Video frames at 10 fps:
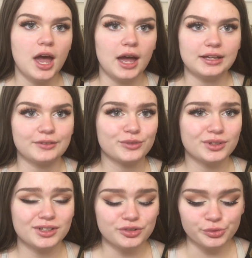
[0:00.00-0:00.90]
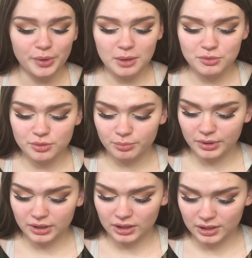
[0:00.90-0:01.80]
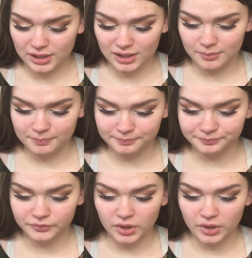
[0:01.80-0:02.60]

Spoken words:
I never really use primer, but I'm